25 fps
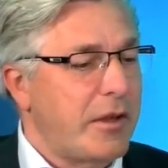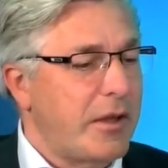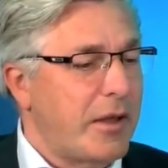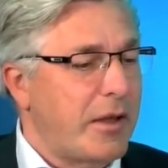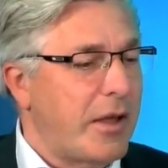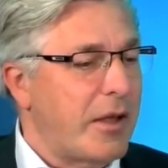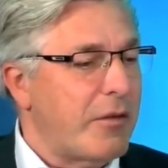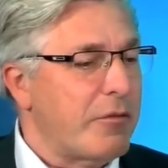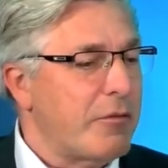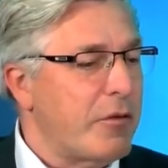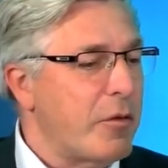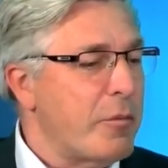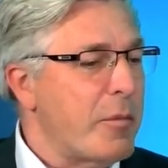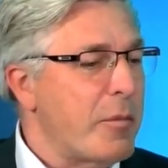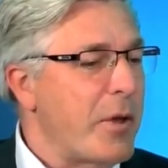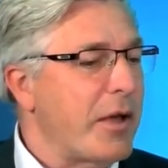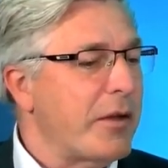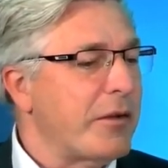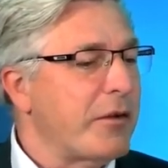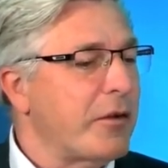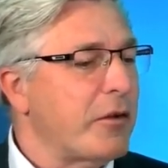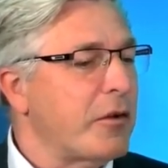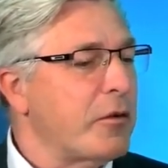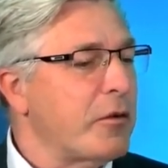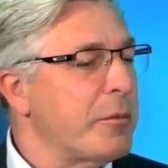And the
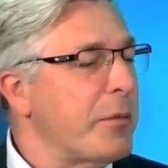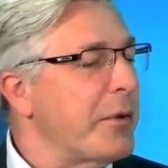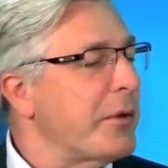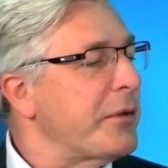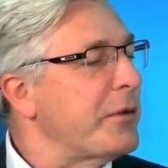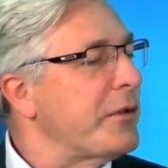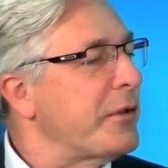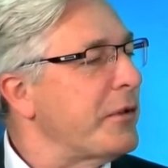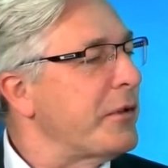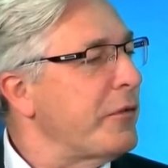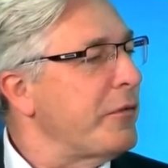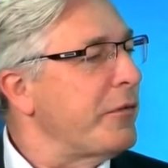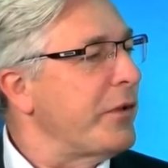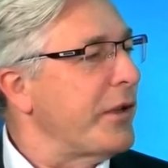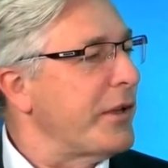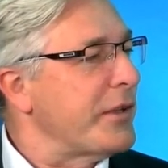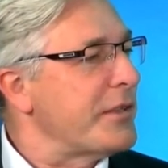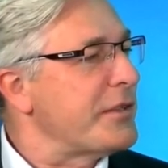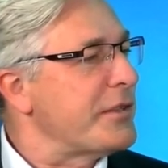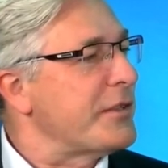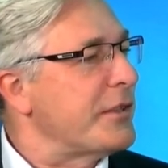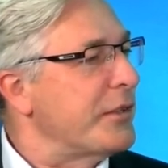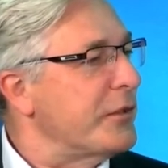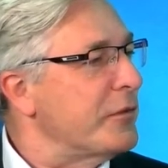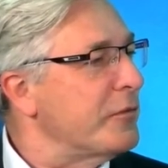men are a bit
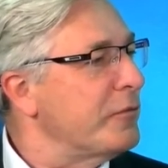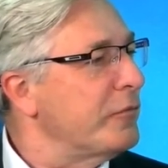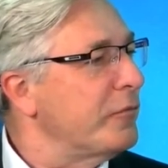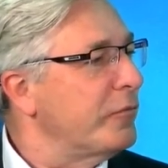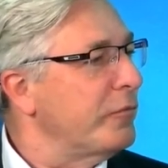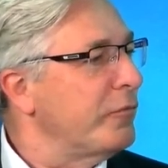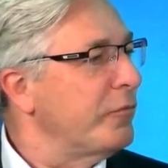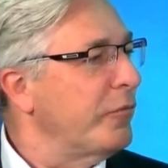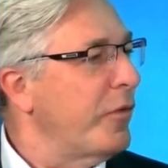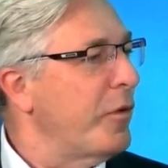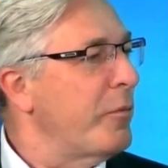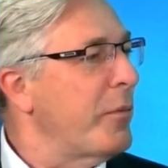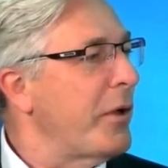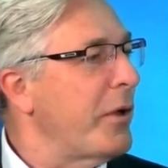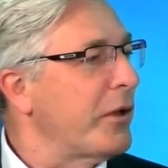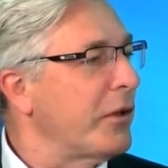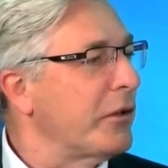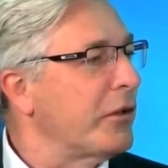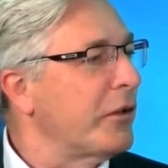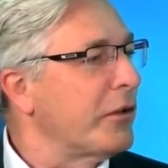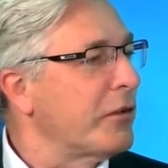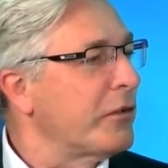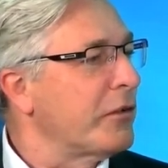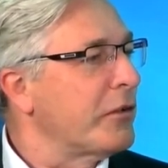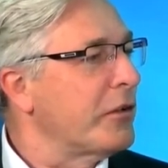faster. They make a
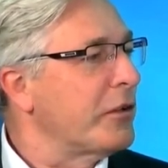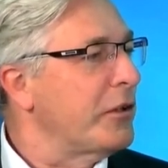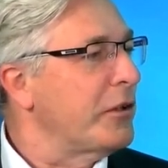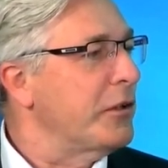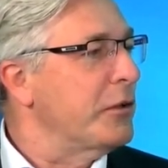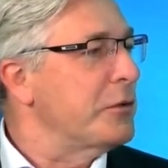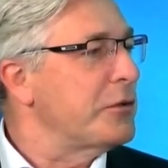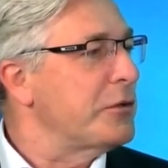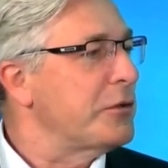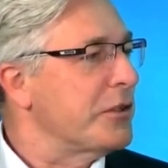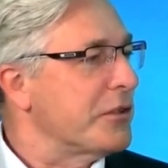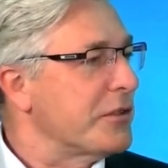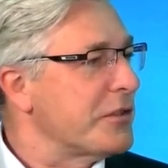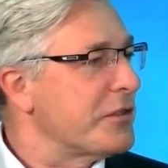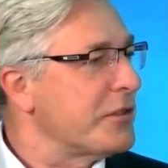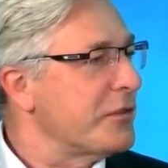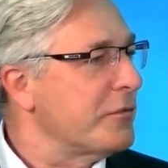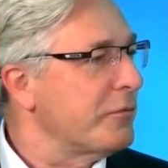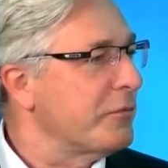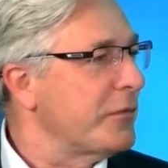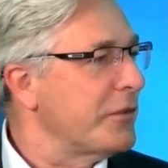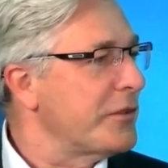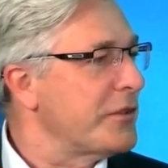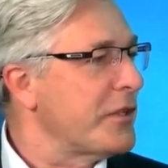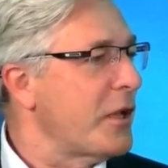lot of conclusions.
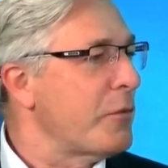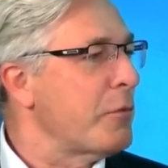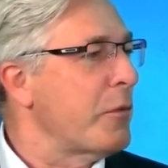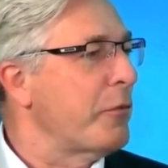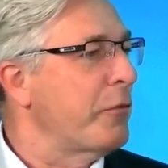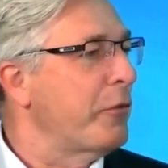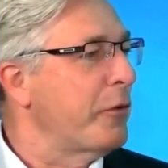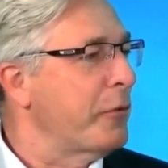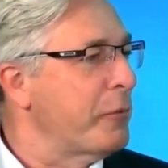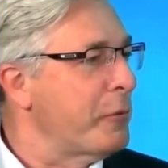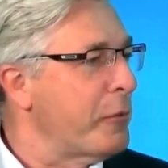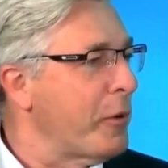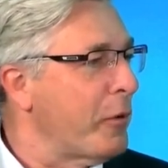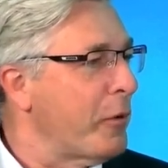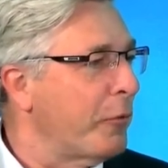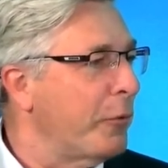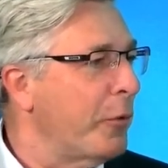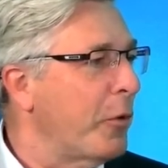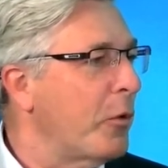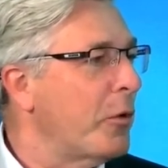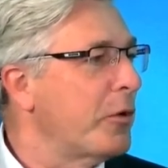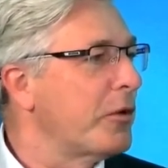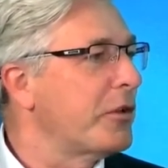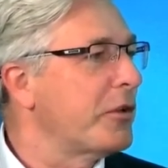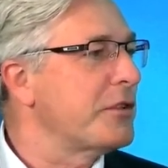Some of them are
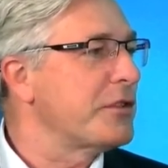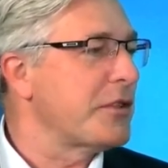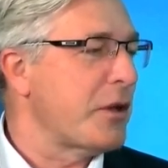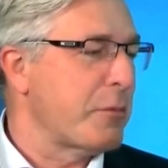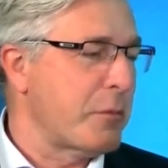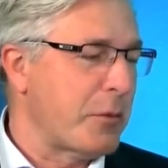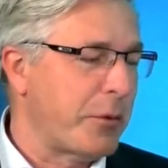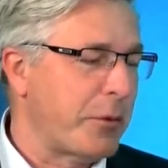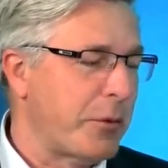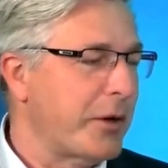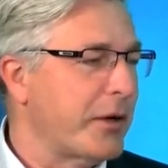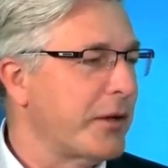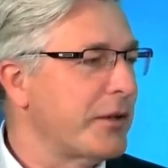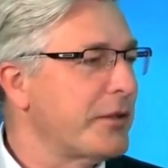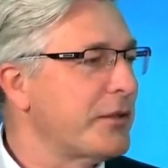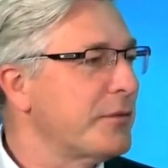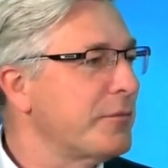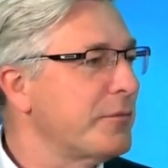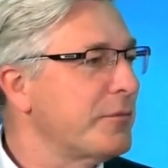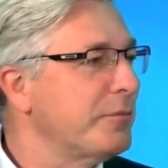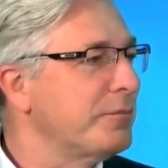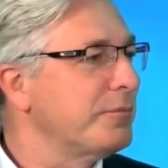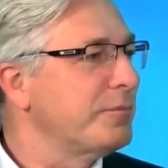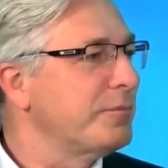wrong, some are right.